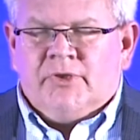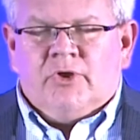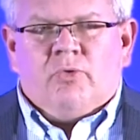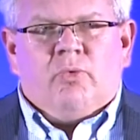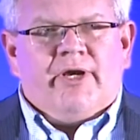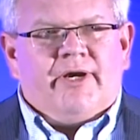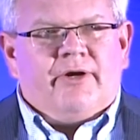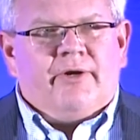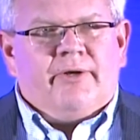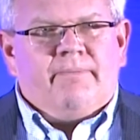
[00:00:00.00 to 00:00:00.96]

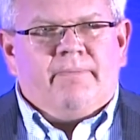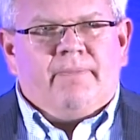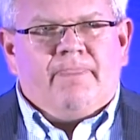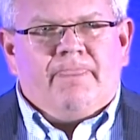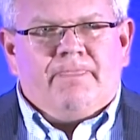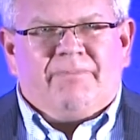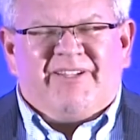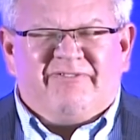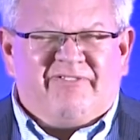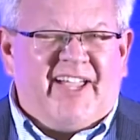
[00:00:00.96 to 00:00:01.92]
where
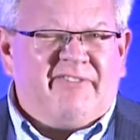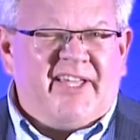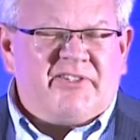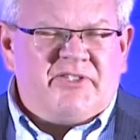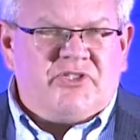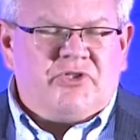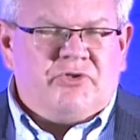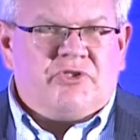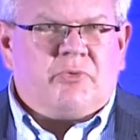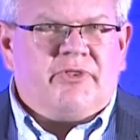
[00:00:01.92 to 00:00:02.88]
about 5,000 students,